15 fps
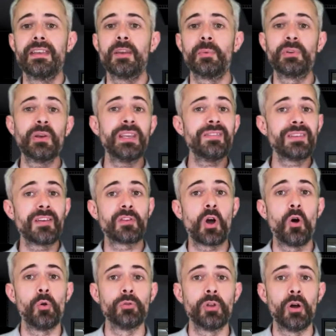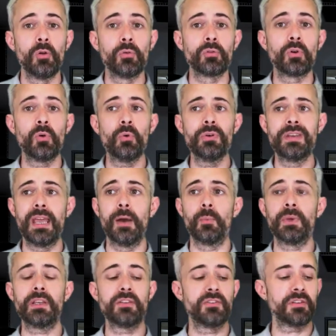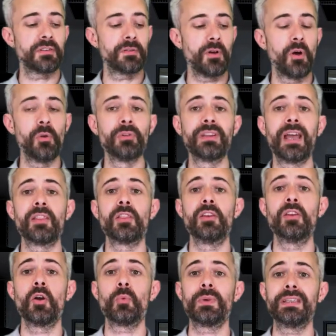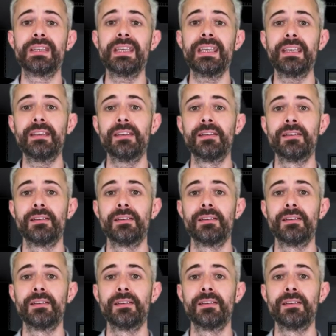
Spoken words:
Now we don't even have to hold the whole chord down, we can just hold down the note we need.